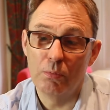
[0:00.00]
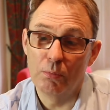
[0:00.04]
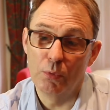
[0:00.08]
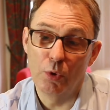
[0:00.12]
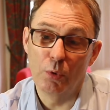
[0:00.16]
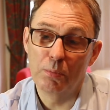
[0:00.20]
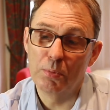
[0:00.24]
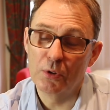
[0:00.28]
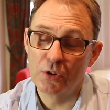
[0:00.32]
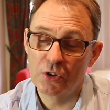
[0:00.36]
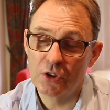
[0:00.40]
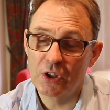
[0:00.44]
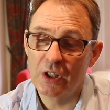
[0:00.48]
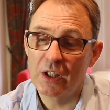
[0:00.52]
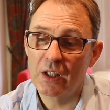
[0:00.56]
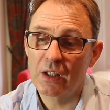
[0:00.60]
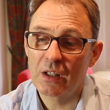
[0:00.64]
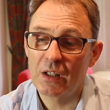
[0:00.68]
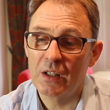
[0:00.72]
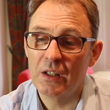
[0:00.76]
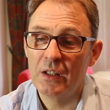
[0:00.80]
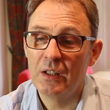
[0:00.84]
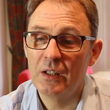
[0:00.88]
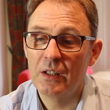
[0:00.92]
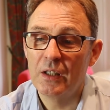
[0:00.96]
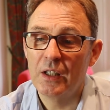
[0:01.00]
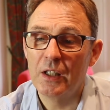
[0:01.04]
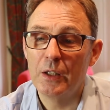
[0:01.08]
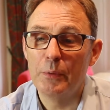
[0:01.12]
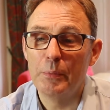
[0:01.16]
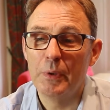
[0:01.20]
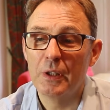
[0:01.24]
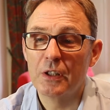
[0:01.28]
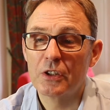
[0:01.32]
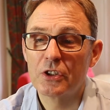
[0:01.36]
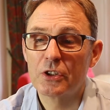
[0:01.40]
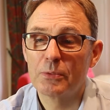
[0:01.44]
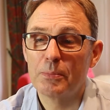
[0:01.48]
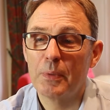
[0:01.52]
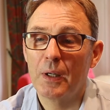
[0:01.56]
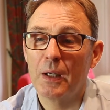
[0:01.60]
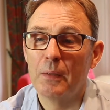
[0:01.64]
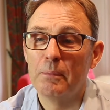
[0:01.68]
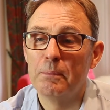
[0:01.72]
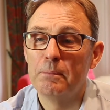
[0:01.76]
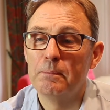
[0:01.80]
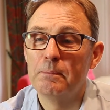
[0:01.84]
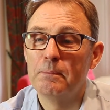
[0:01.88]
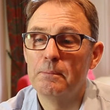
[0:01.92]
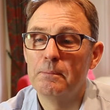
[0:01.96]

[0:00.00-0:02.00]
more prosaically, email spam.